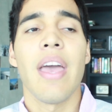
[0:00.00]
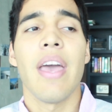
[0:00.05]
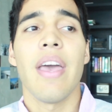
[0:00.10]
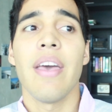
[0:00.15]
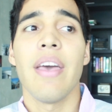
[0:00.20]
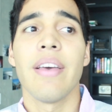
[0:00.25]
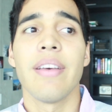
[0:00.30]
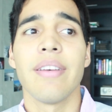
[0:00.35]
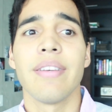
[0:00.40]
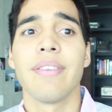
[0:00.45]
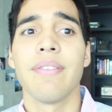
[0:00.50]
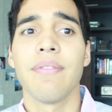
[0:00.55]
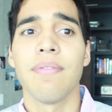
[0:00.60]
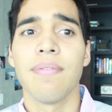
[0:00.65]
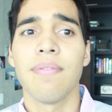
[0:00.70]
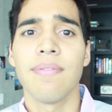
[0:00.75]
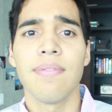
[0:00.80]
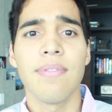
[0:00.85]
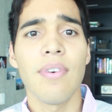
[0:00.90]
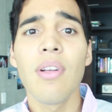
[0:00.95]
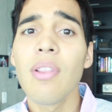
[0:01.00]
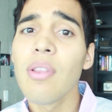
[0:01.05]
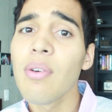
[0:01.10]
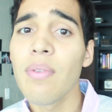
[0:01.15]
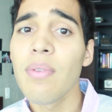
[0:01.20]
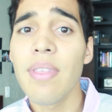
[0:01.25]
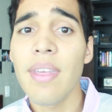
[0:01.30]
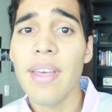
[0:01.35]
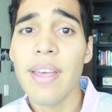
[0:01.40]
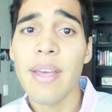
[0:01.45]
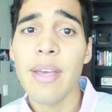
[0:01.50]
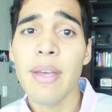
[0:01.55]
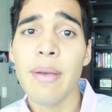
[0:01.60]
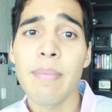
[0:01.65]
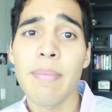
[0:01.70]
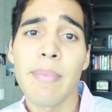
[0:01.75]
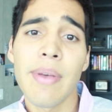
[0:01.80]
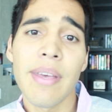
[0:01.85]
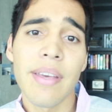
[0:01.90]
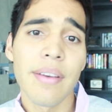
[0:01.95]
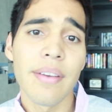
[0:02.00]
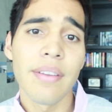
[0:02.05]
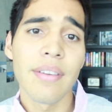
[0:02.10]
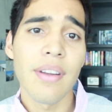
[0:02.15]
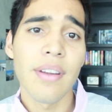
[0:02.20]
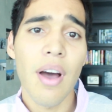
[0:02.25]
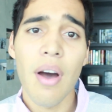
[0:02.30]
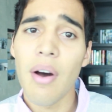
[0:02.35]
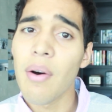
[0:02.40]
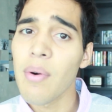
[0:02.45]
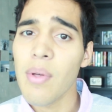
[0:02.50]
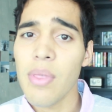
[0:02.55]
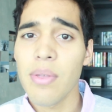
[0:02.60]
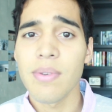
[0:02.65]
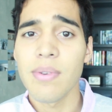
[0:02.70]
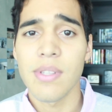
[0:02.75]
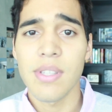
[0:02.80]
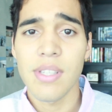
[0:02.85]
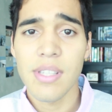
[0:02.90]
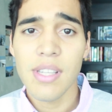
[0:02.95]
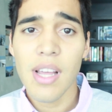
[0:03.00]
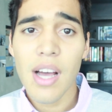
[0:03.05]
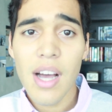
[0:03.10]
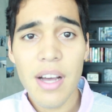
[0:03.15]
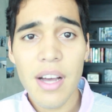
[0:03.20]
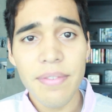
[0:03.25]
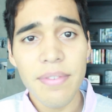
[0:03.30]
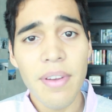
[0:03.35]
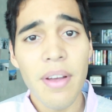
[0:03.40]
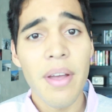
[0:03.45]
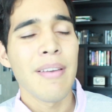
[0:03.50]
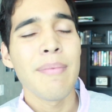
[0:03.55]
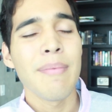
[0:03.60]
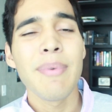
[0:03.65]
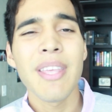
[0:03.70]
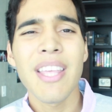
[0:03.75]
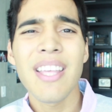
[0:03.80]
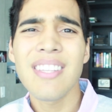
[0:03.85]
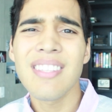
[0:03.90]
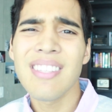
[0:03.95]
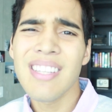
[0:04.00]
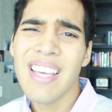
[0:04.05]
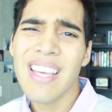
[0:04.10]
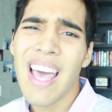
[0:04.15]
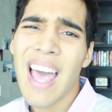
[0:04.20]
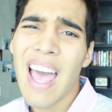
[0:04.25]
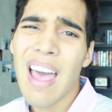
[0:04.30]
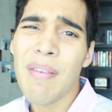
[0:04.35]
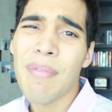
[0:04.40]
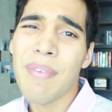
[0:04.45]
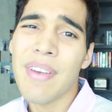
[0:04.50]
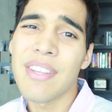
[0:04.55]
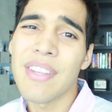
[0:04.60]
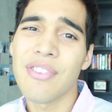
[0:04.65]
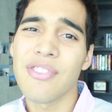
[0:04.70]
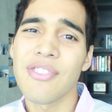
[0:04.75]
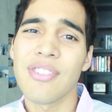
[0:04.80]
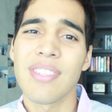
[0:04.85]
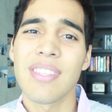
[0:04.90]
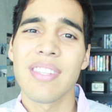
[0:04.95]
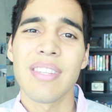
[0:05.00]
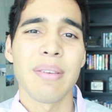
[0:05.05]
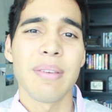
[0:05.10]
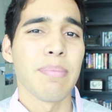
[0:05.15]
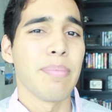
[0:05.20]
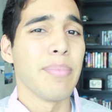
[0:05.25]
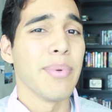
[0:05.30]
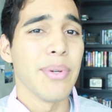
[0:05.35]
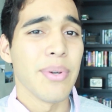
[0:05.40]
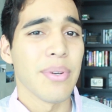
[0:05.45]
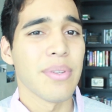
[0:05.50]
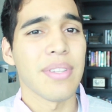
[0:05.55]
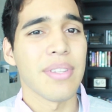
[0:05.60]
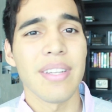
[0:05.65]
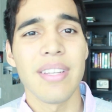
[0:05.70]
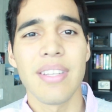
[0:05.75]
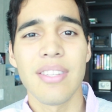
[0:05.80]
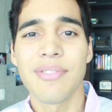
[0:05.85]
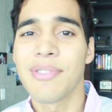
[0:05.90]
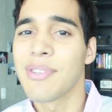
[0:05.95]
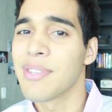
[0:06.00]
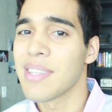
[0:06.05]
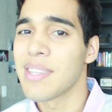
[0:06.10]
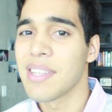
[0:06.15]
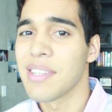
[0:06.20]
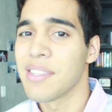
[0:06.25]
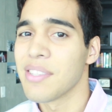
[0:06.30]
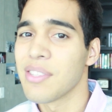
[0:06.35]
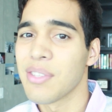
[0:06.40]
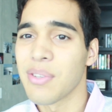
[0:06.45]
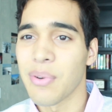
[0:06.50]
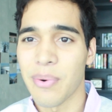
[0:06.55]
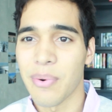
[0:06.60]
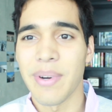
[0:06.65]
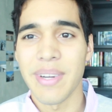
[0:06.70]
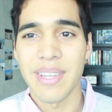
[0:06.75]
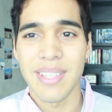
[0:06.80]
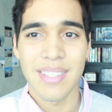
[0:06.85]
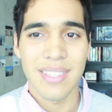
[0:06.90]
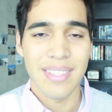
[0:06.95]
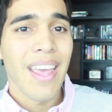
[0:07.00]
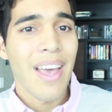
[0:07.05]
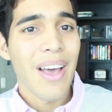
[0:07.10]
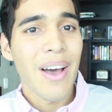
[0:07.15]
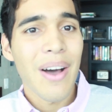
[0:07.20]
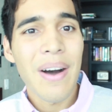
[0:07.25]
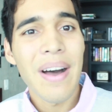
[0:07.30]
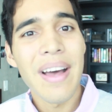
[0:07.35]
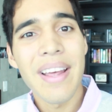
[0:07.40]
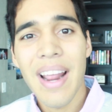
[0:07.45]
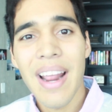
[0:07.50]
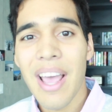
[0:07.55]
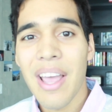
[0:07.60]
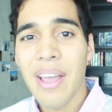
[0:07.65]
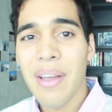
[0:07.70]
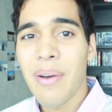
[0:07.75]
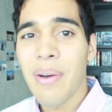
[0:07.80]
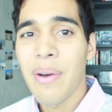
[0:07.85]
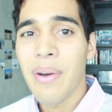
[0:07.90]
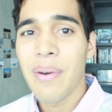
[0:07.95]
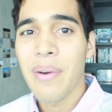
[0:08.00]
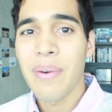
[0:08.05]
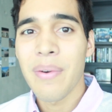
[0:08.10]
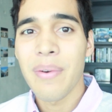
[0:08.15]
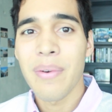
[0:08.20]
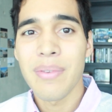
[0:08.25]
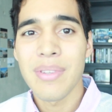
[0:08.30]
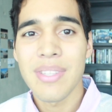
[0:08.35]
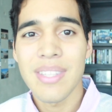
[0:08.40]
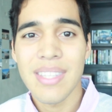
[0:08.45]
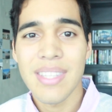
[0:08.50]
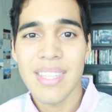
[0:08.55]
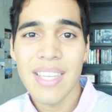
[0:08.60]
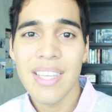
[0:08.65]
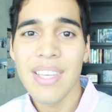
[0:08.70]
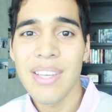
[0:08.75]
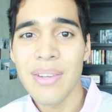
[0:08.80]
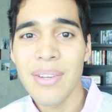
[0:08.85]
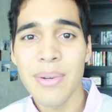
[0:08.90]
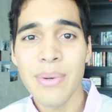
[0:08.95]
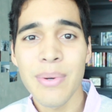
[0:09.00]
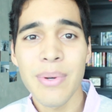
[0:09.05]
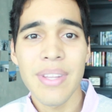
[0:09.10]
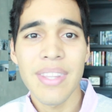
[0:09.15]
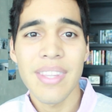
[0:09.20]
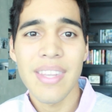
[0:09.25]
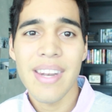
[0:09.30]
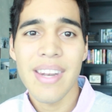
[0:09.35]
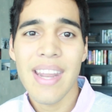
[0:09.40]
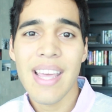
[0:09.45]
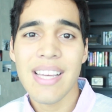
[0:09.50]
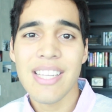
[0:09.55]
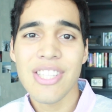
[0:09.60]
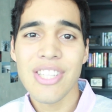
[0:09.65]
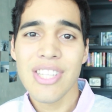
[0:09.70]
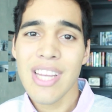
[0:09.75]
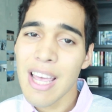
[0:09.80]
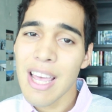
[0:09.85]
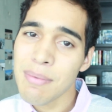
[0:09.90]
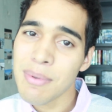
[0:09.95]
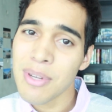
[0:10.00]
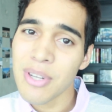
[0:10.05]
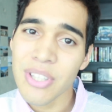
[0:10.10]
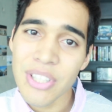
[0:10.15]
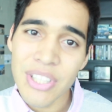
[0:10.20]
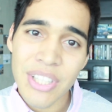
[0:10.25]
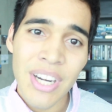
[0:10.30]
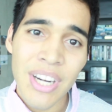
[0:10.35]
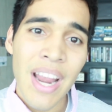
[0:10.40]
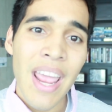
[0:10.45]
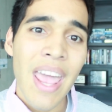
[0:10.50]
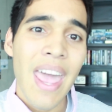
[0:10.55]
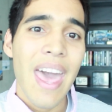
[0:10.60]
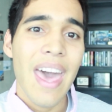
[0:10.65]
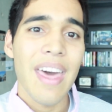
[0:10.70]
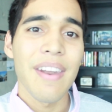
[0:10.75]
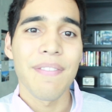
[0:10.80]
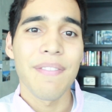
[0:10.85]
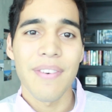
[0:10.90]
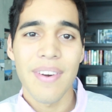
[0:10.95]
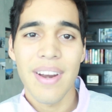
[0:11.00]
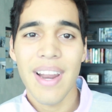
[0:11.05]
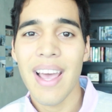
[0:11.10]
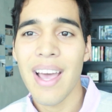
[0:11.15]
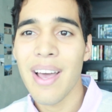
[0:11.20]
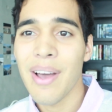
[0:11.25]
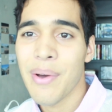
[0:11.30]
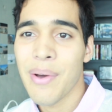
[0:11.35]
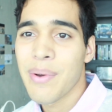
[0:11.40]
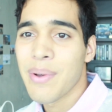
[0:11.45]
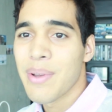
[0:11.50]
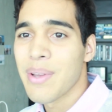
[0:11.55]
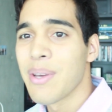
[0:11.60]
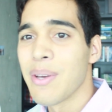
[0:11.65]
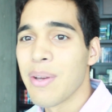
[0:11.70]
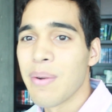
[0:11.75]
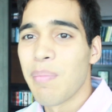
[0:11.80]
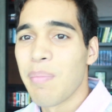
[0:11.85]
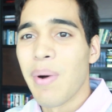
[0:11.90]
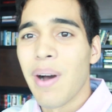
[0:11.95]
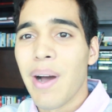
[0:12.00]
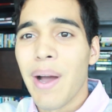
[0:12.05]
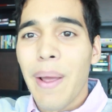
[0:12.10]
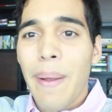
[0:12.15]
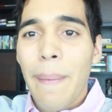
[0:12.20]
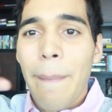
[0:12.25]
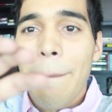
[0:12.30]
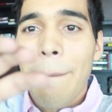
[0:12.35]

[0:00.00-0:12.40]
and follow them and all those stuff, because they have interesting books and interesting stories. And I see you in the next chapter, and for now, goodbye.